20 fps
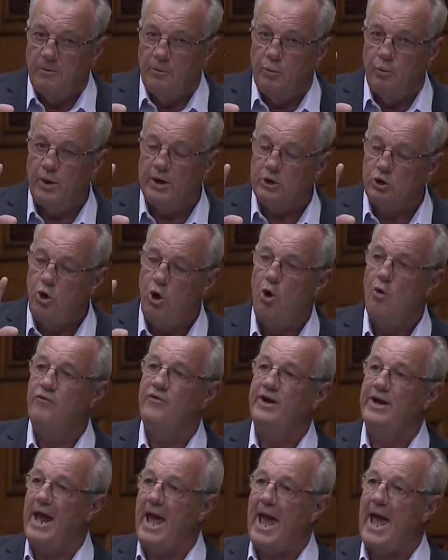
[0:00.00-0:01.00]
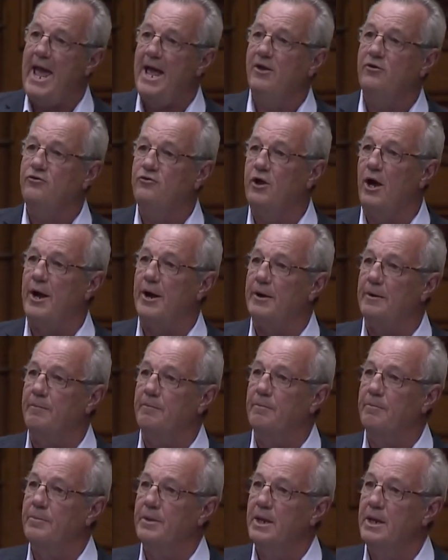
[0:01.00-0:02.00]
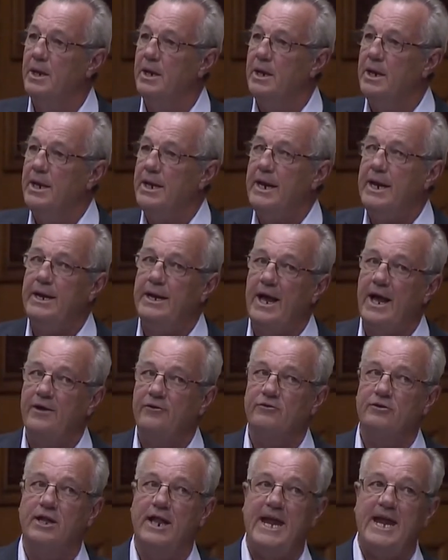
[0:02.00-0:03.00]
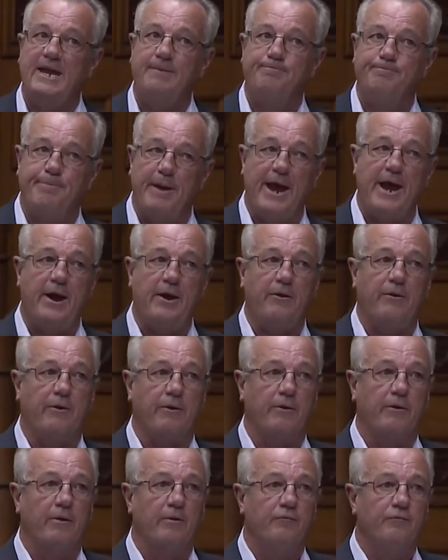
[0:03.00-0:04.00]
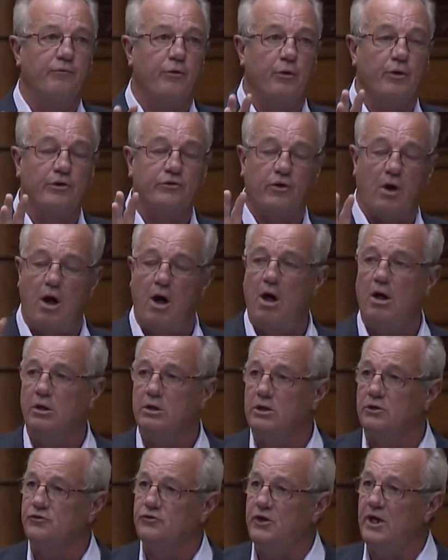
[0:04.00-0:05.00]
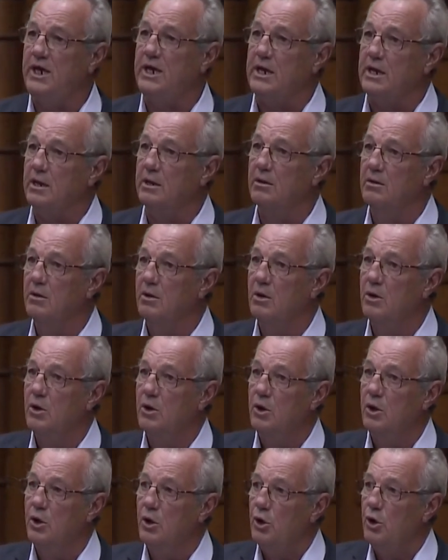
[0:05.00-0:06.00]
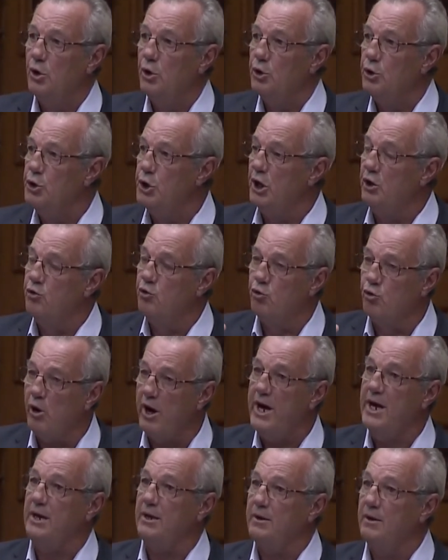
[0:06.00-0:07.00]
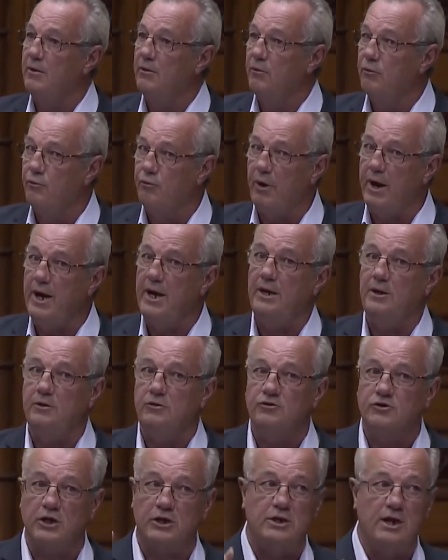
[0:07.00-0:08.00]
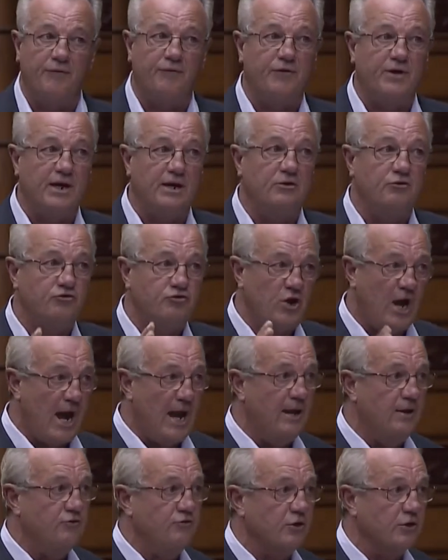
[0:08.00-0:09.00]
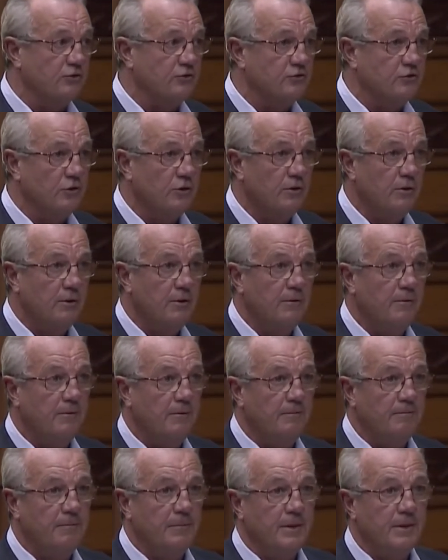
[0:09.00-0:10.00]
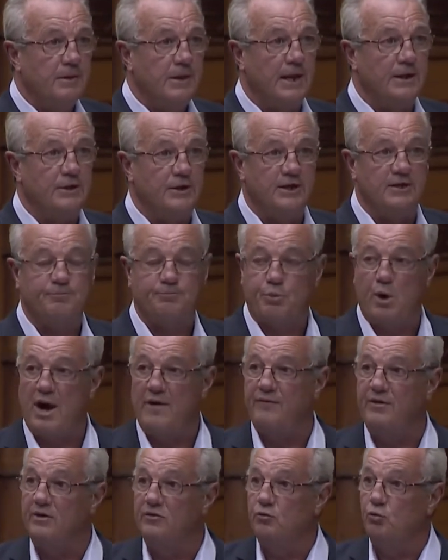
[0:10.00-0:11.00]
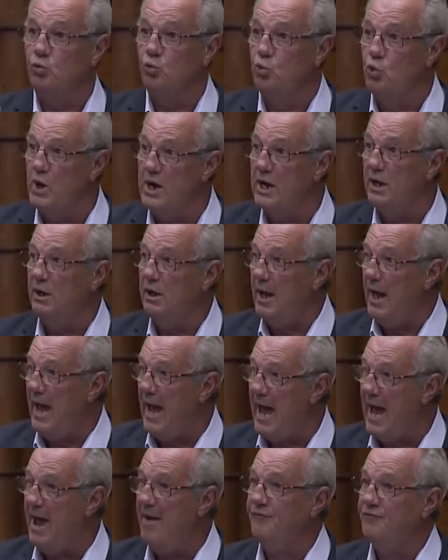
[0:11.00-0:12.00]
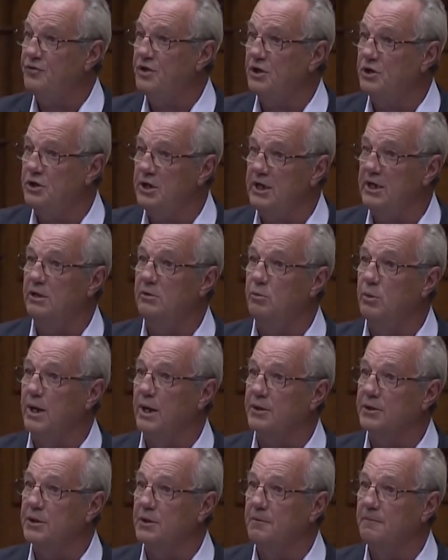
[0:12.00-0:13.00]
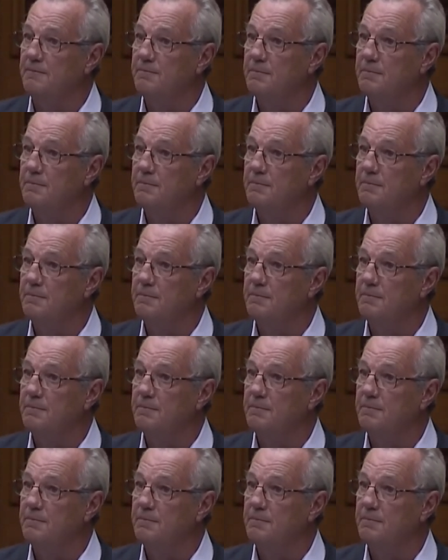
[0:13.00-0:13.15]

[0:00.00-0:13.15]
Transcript: what COVID has done, it has laid bare for us all to see the great, great significant challenges that this province will have to deal with.